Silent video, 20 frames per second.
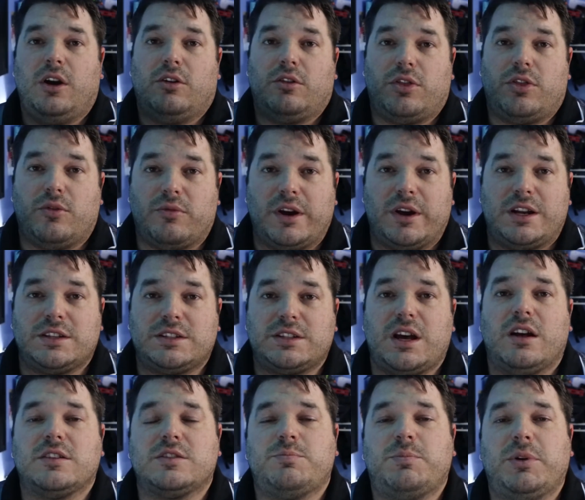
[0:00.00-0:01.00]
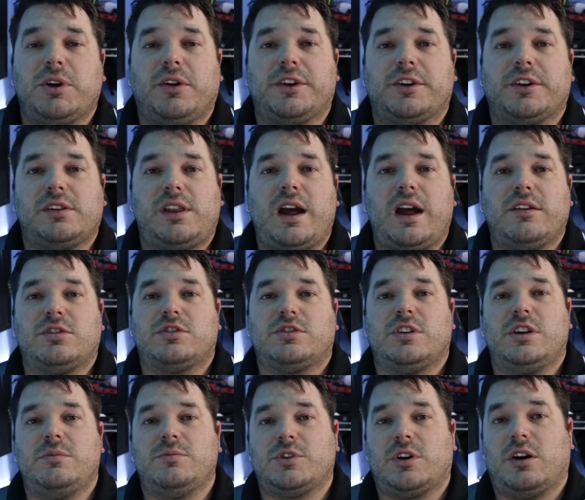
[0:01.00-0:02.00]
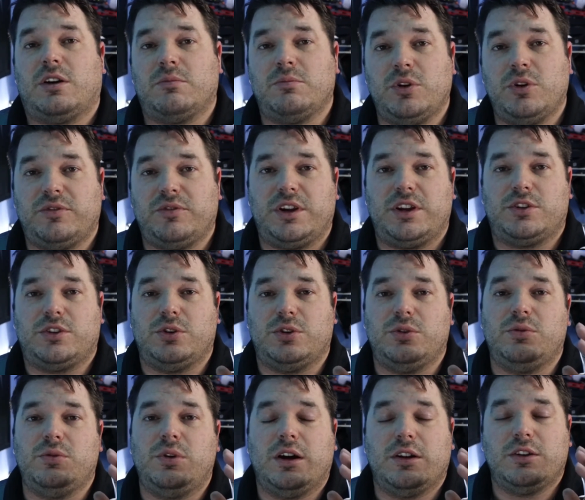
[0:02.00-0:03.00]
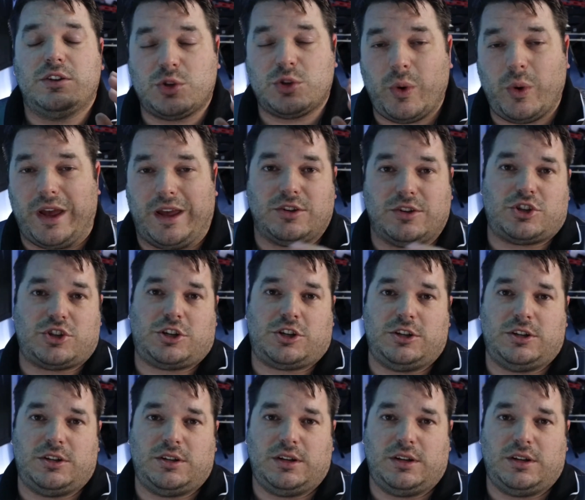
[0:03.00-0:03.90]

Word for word: The Renaissance Builder live streams are moving to Twitch.